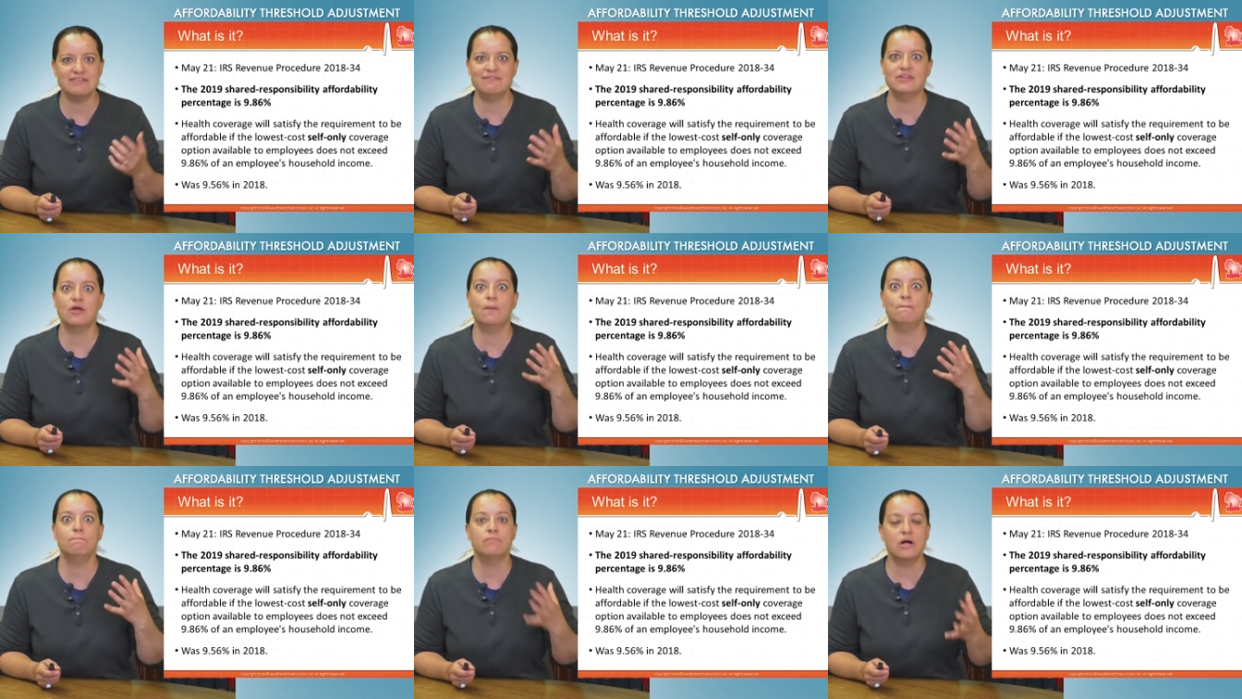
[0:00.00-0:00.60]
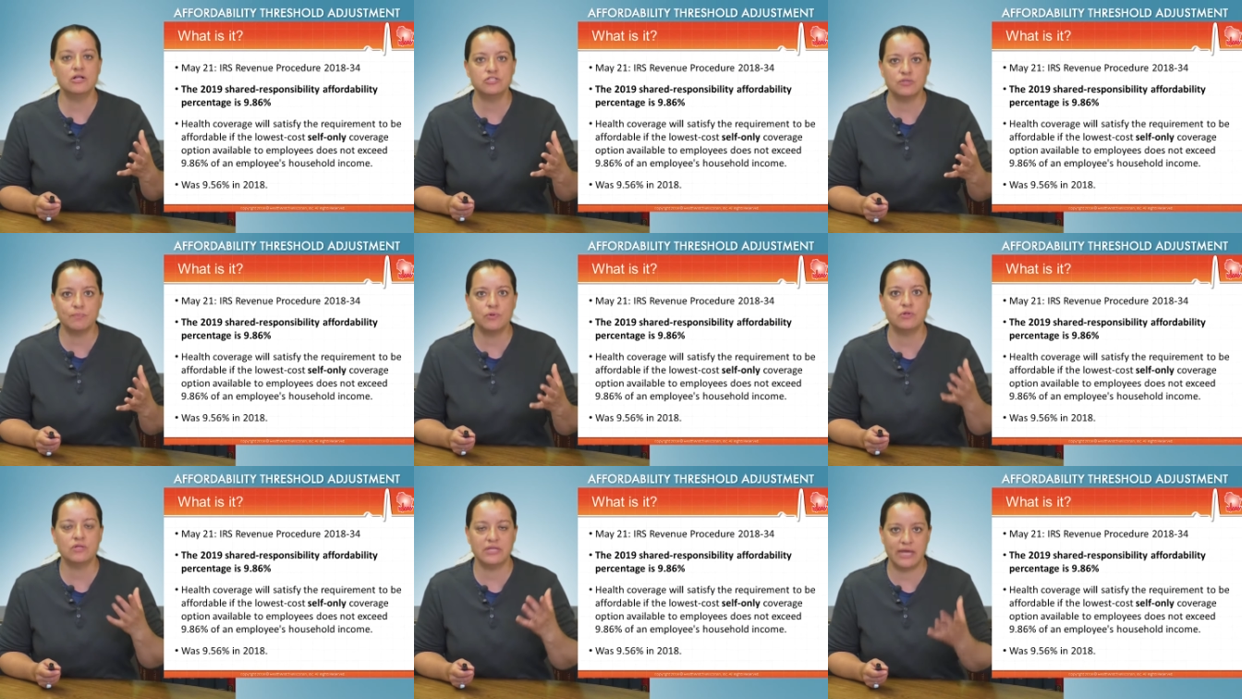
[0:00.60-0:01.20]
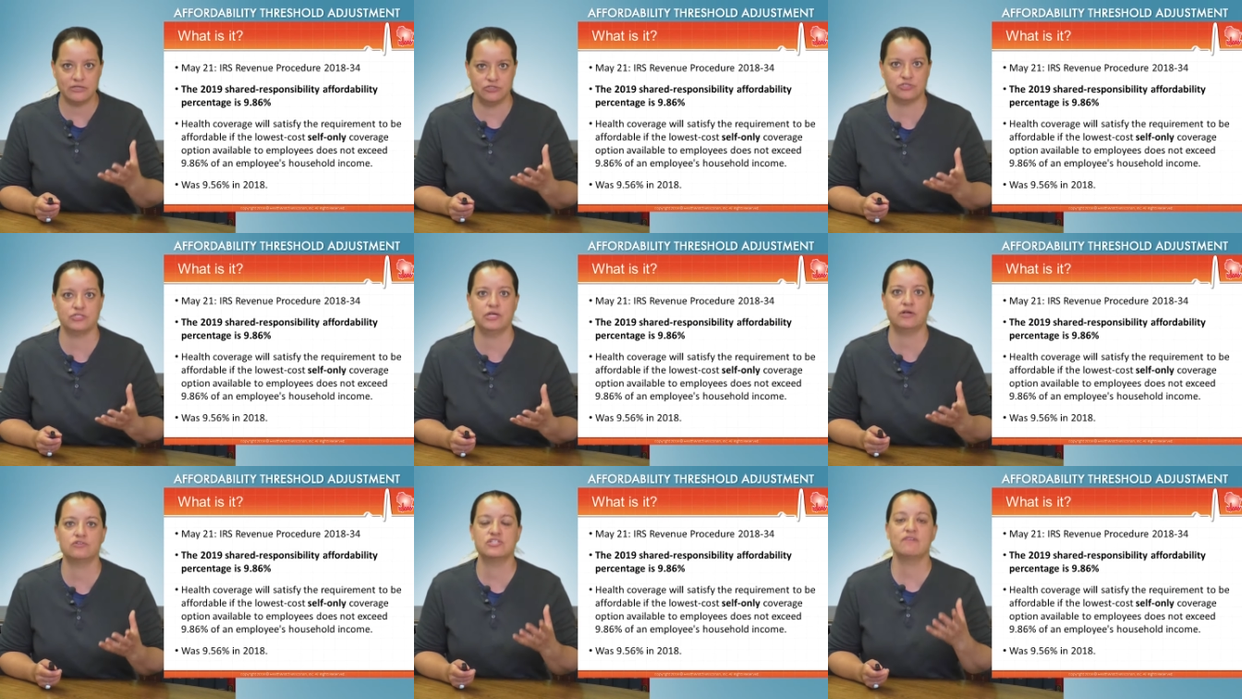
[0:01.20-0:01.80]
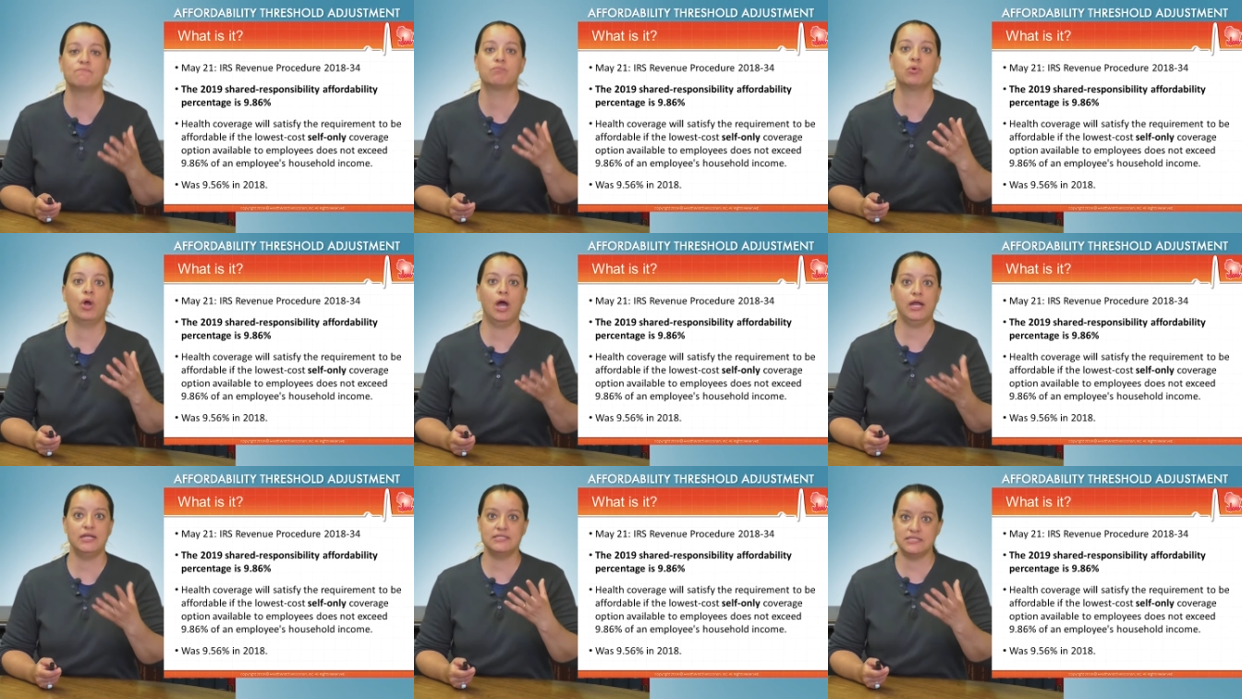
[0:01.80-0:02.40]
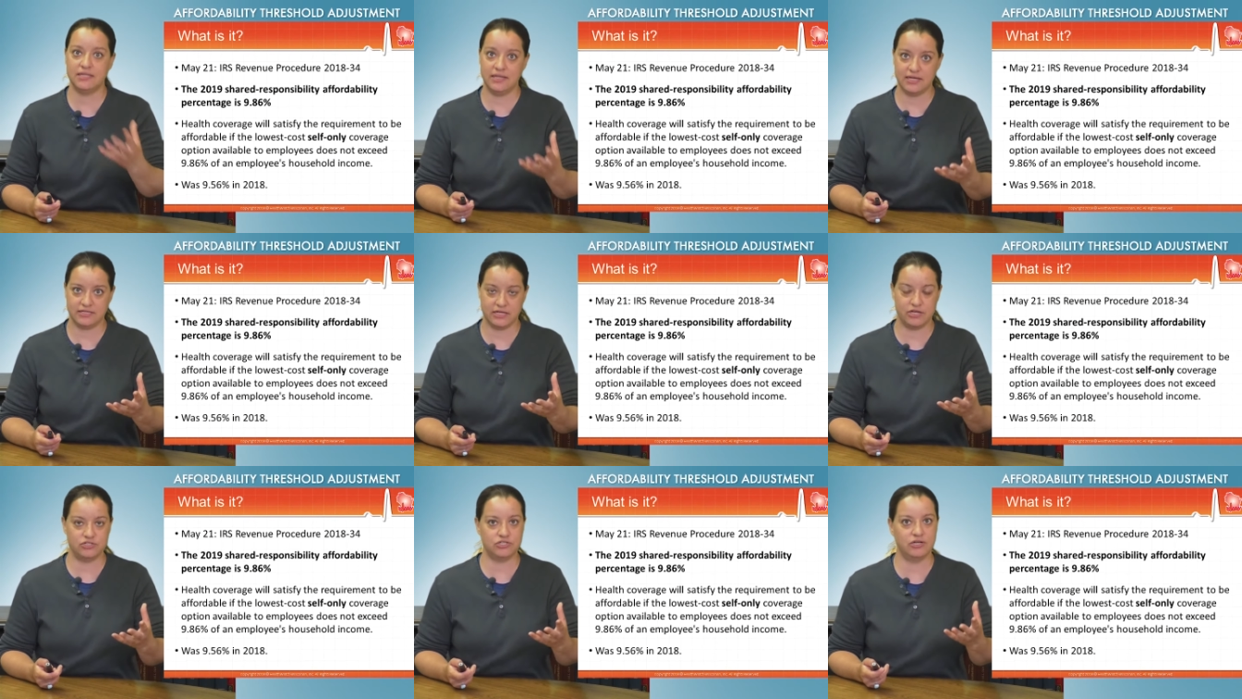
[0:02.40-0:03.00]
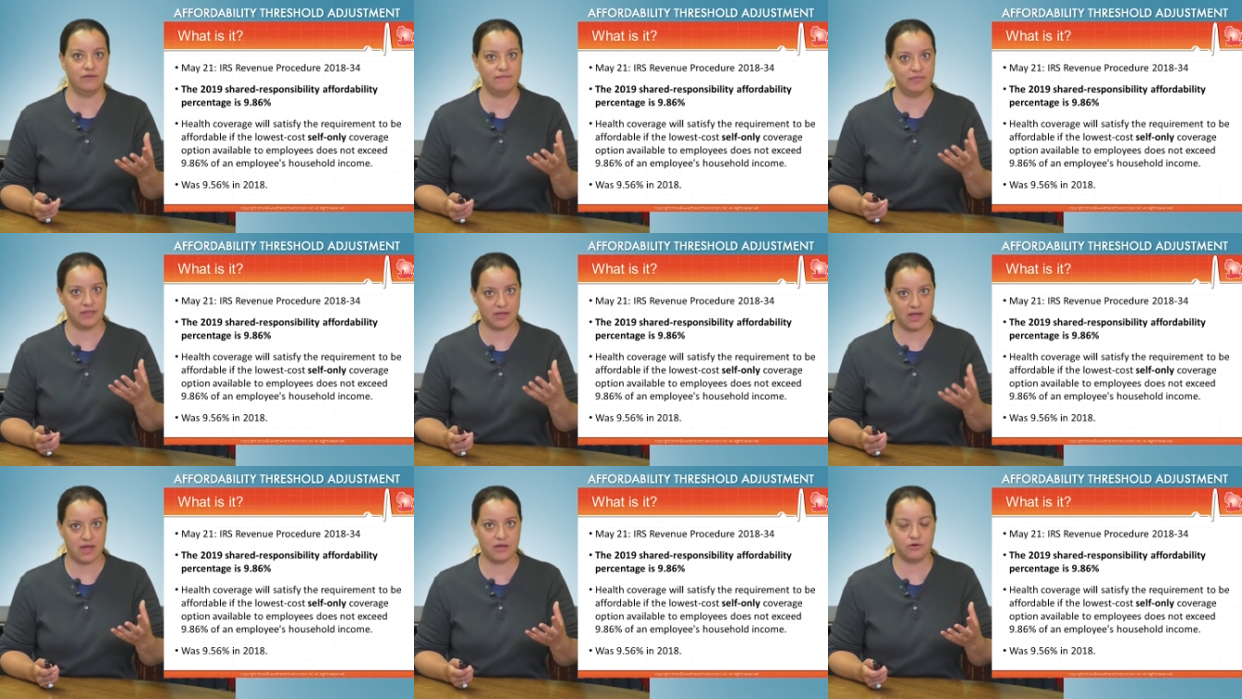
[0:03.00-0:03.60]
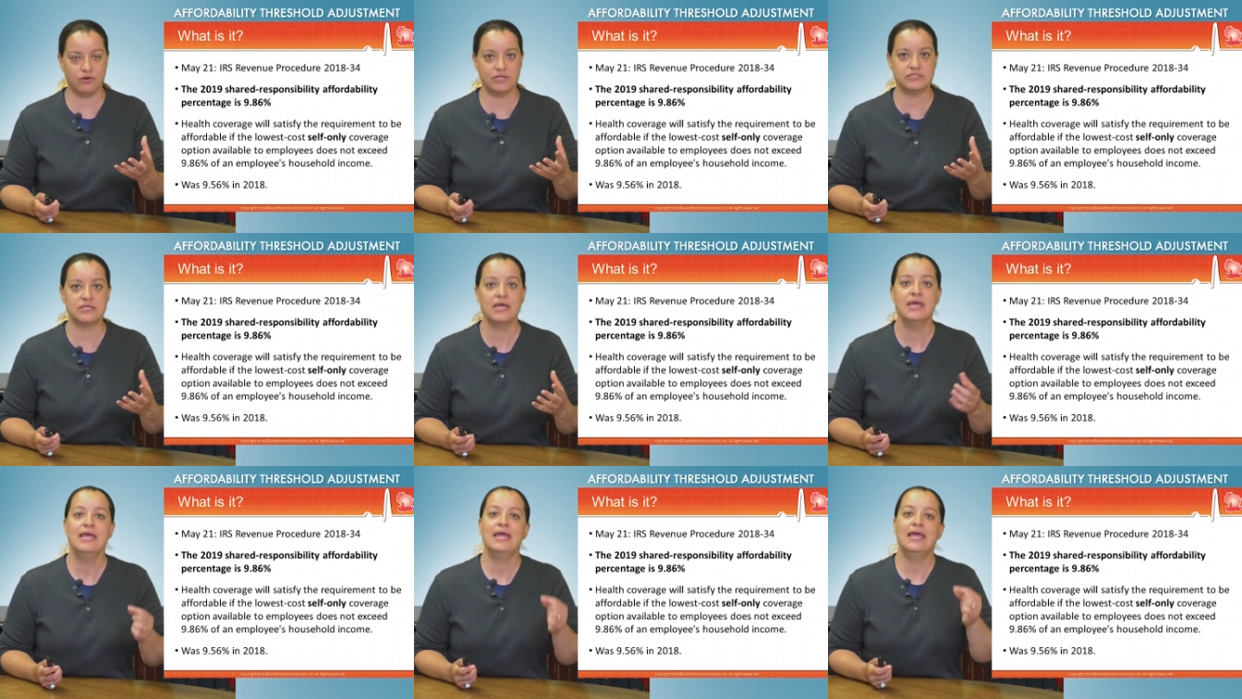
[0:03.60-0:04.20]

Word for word: even though multiple legislators have brought it to the attention of the Congress.